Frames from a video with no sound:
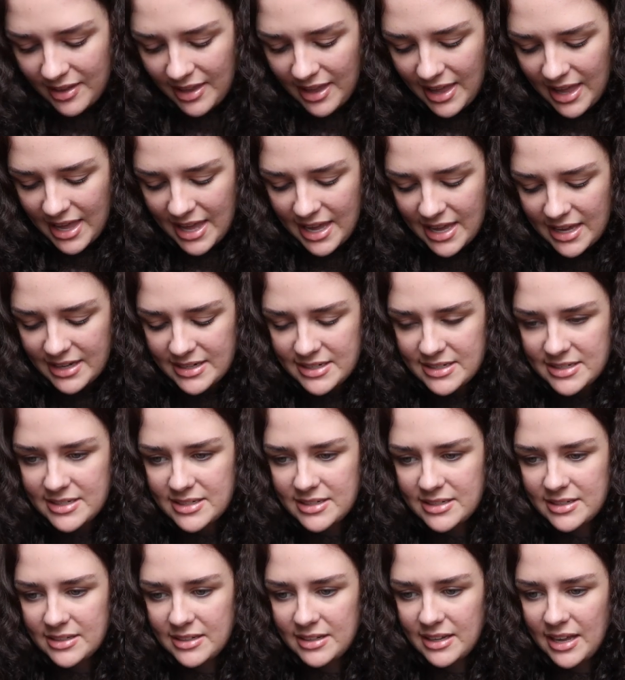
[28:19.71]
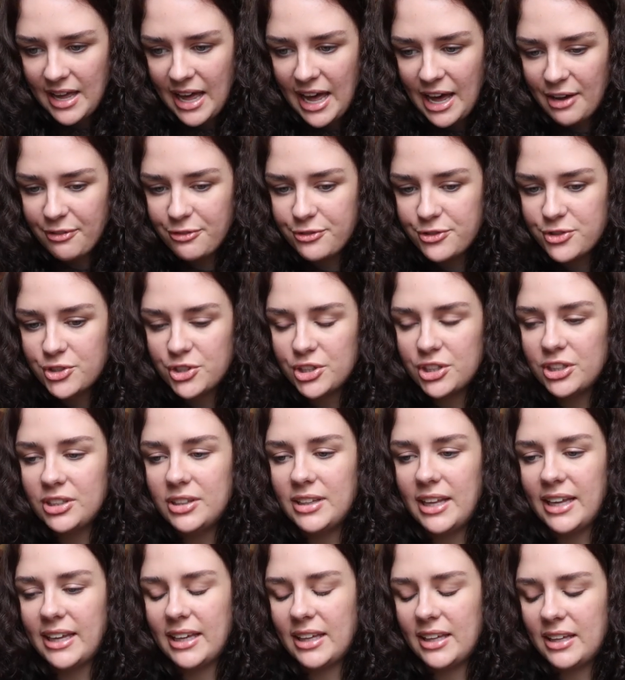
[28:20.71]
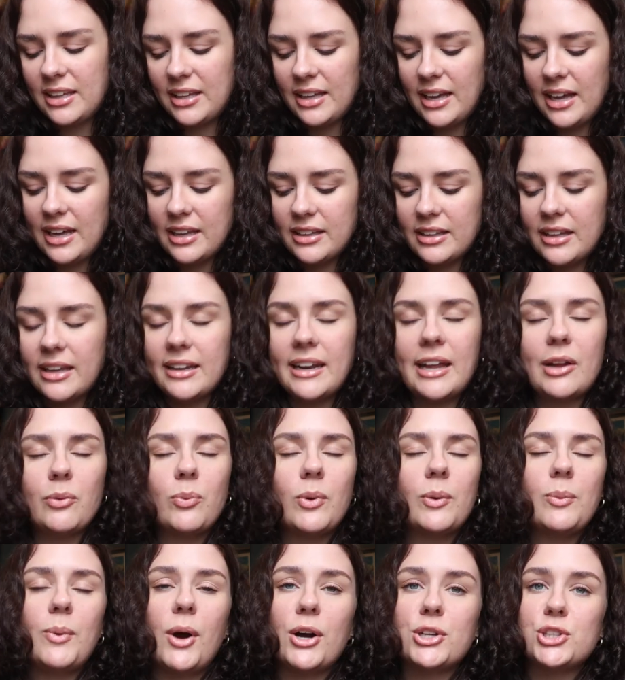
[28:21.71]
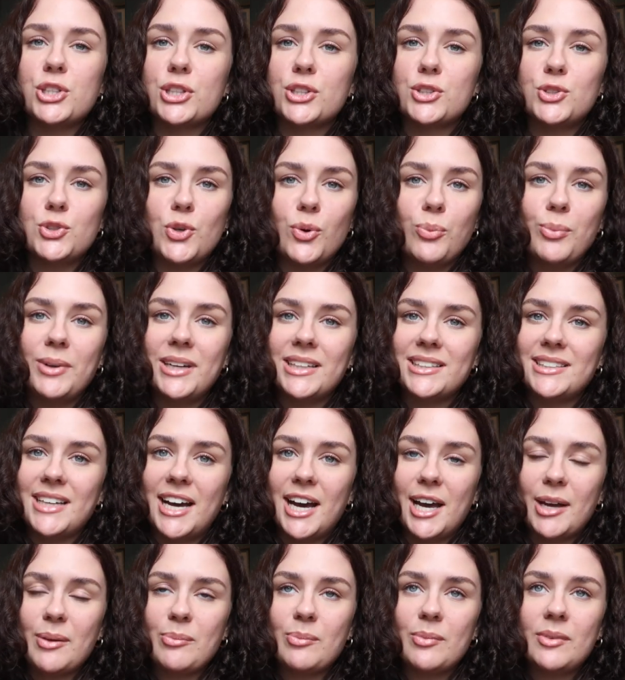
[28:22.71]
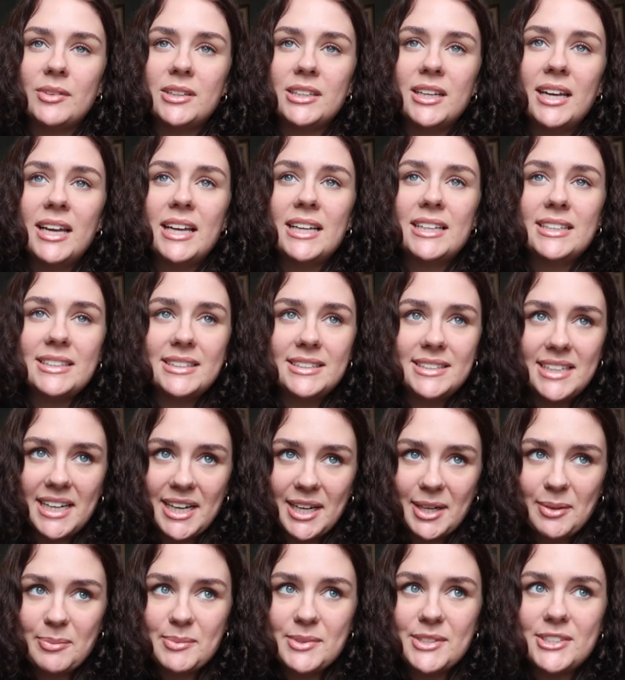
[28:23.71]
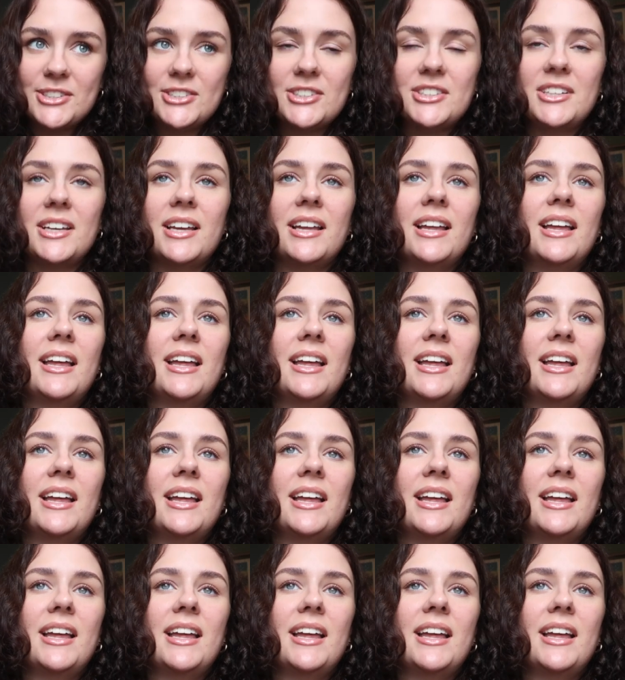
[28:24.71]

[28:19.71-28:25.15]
And after, like, I rewatch it so many times,